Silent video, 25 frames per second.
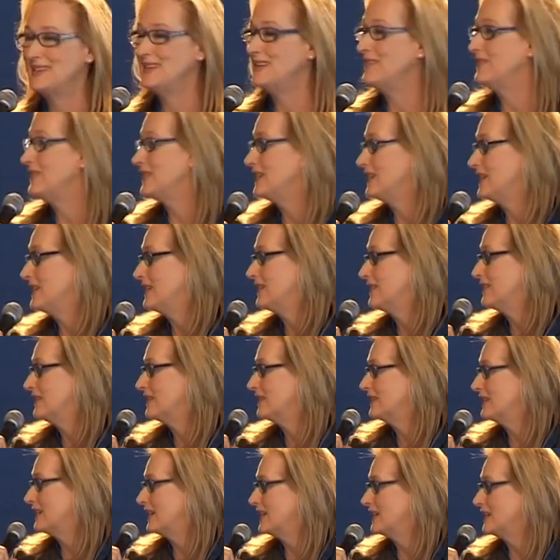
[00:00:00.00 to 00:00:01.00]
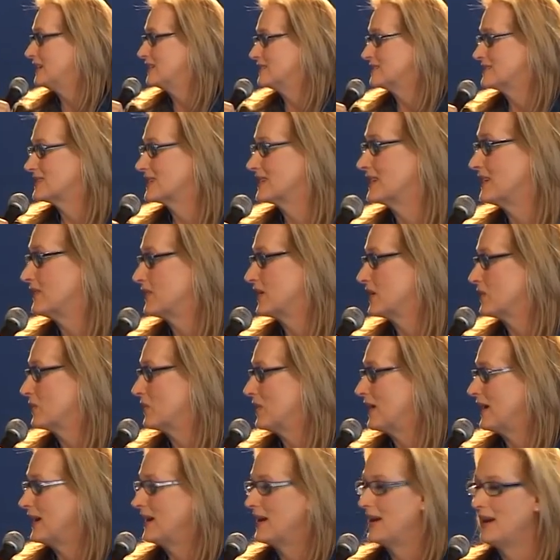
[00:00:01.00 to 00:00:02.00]
T V in any significant
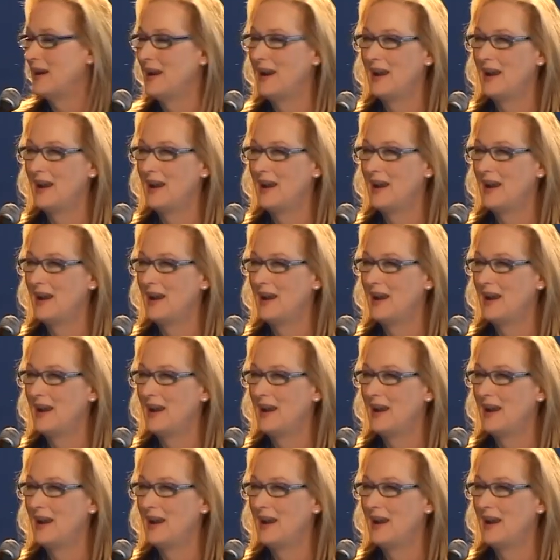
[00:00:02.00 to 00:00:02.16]
way,